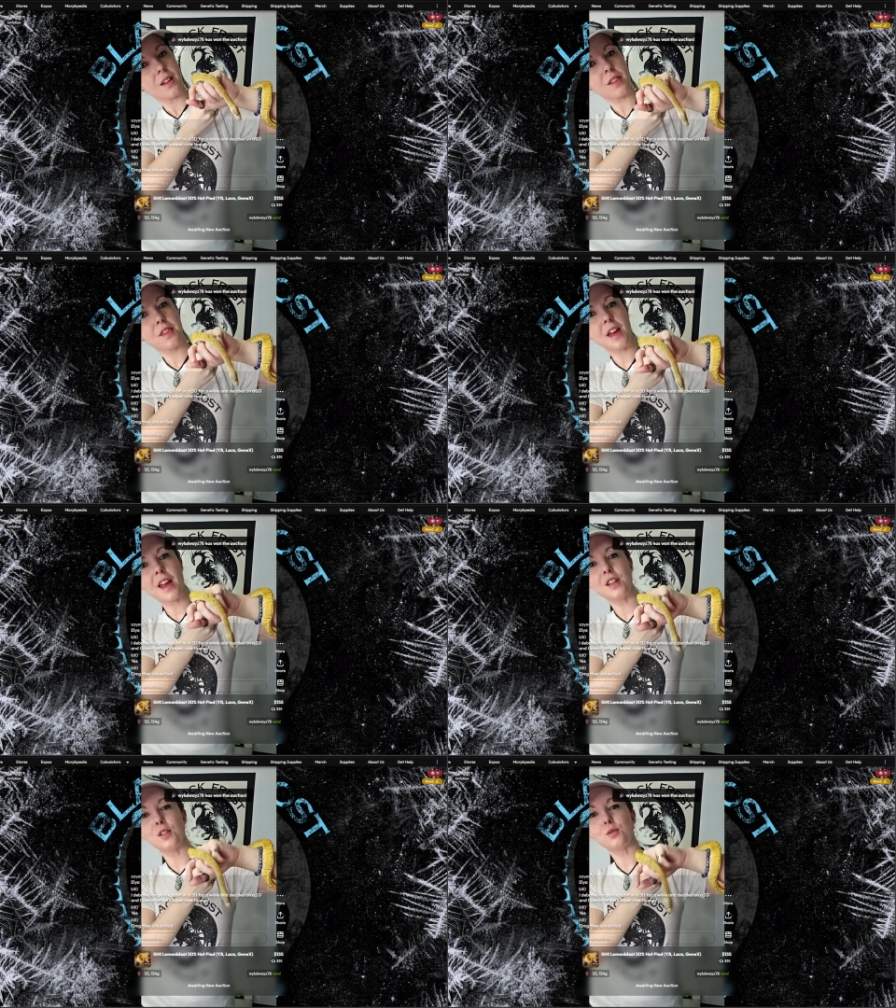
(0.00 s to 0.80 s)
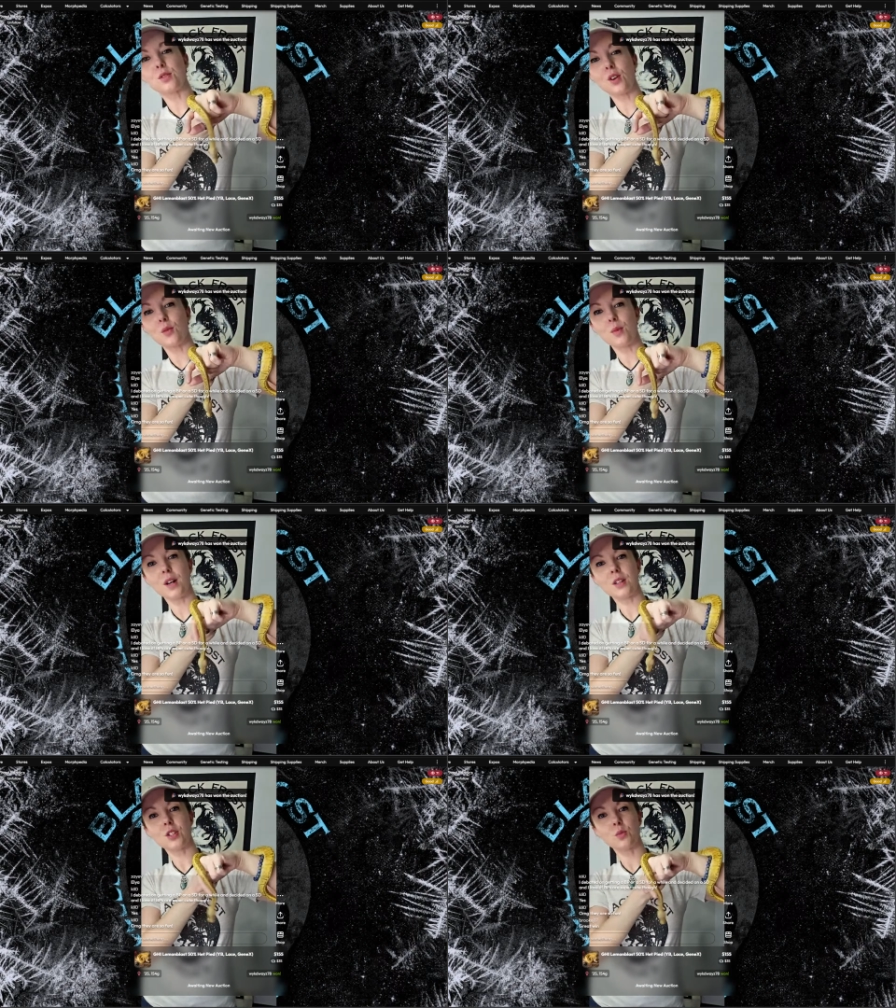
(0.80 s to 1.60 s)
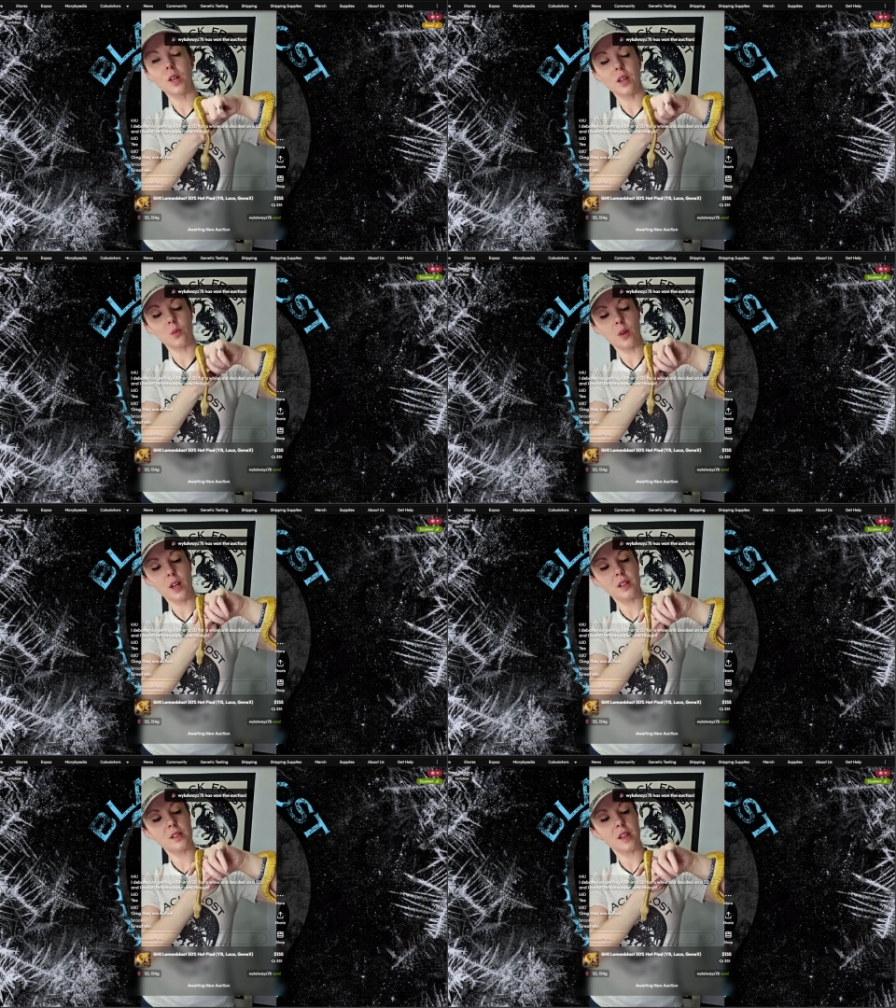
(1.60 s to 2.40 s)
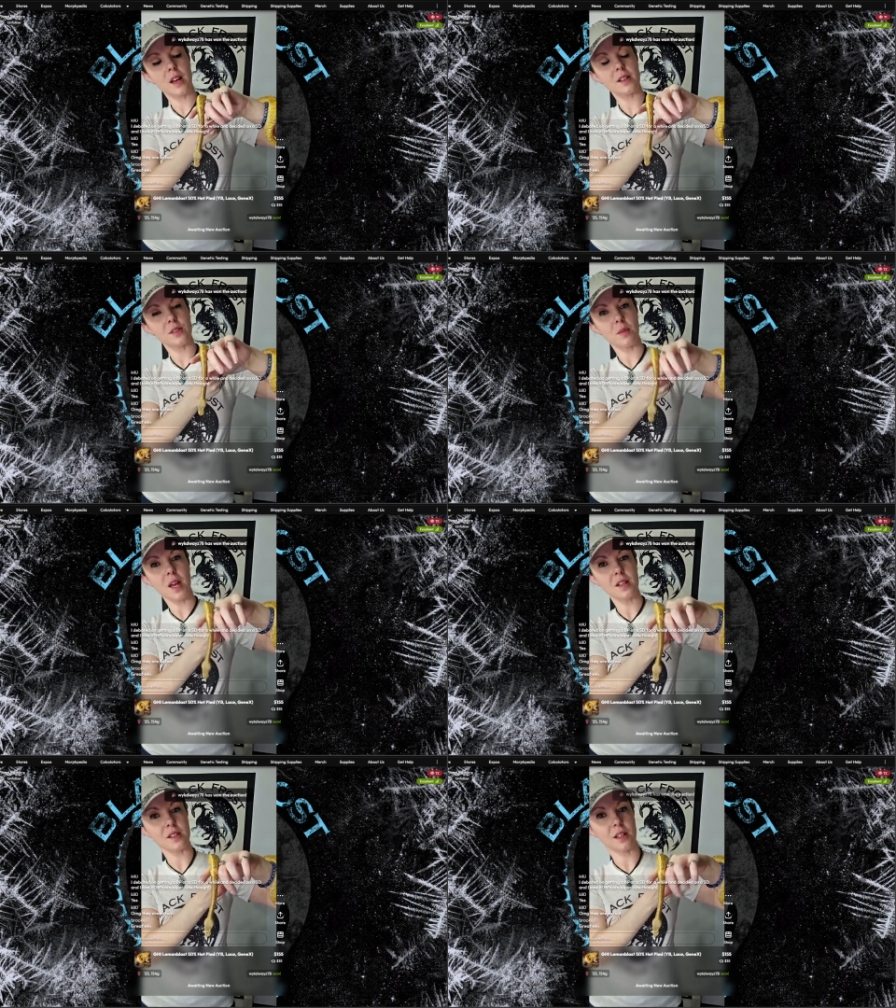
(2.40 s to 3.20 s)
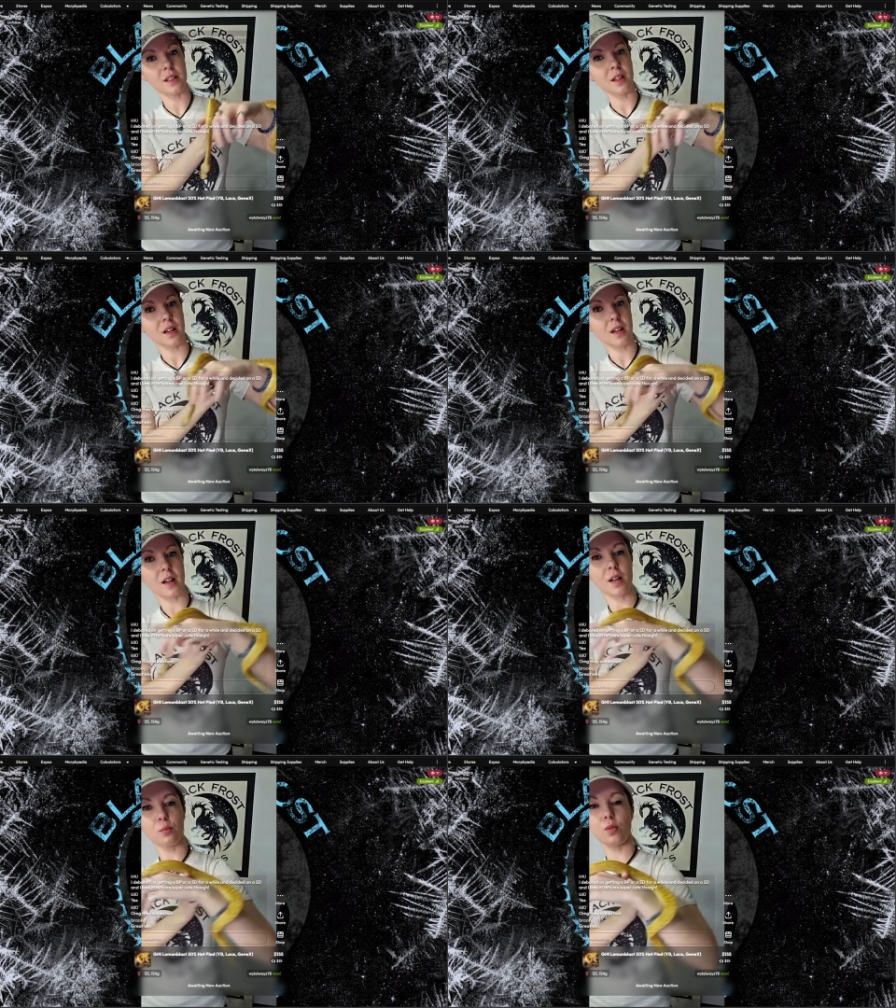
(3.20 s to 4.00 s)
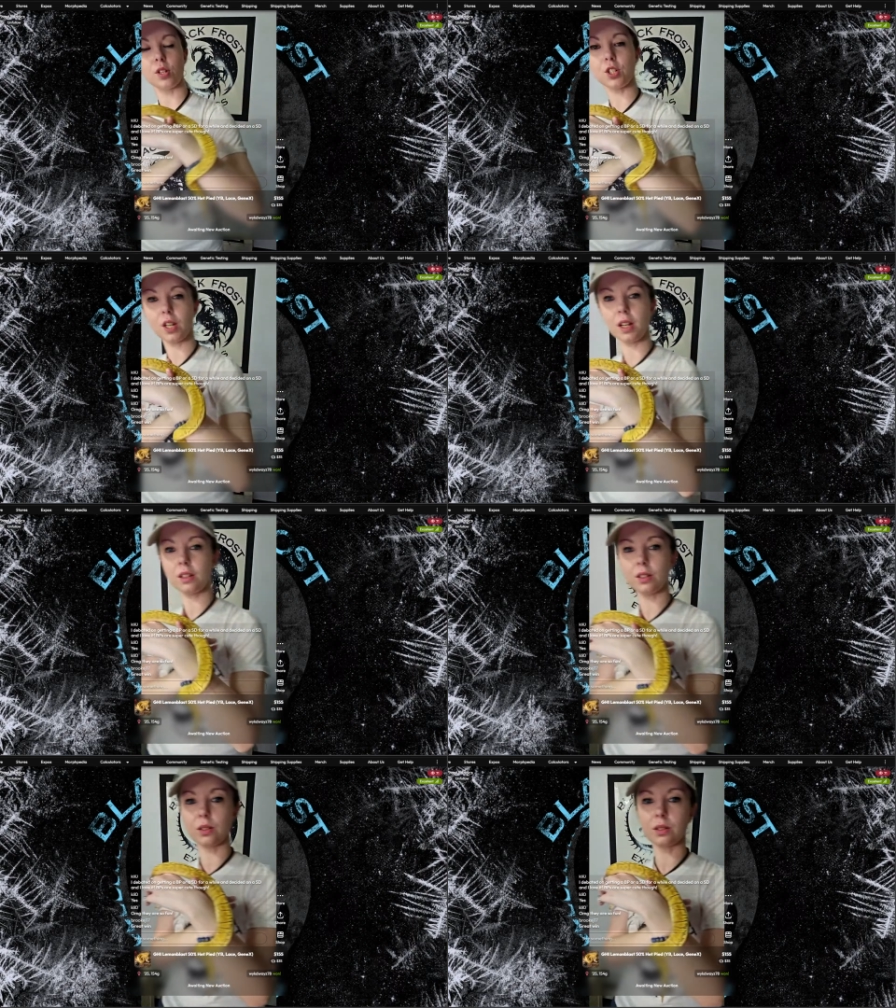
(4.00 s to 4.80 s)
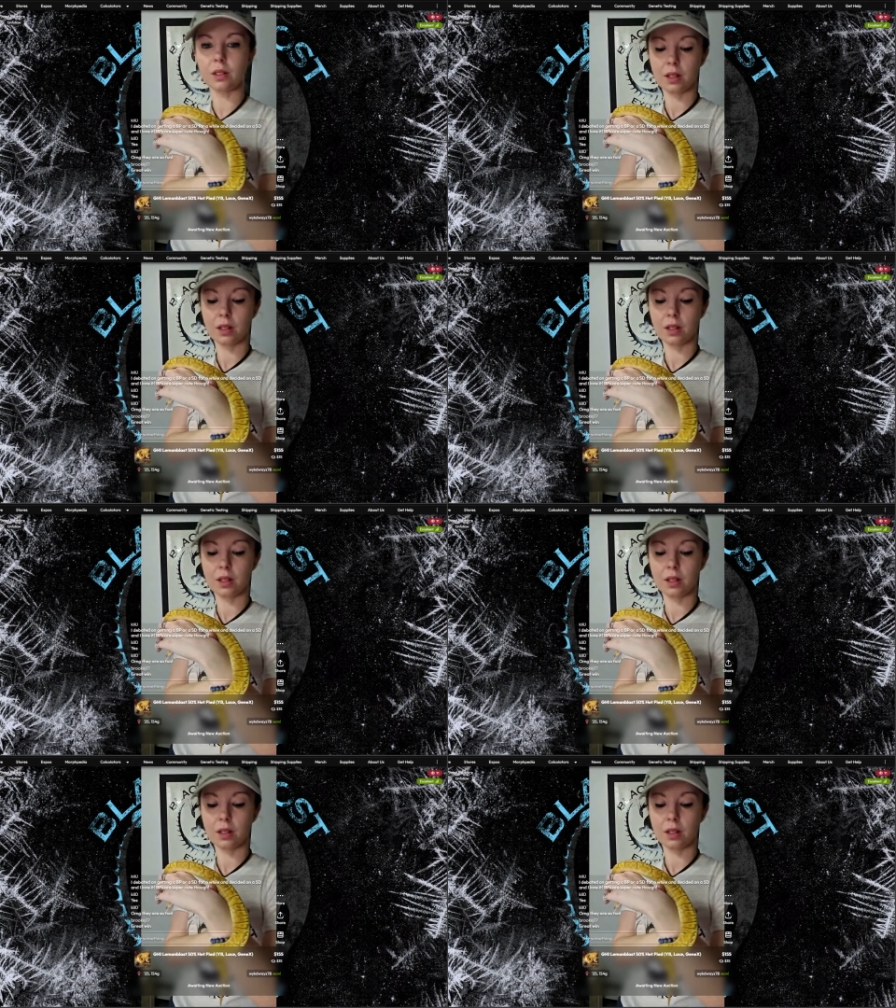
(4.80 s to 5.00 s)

Thank you so much, Wicked Ways. That is amazing. I appreciate you.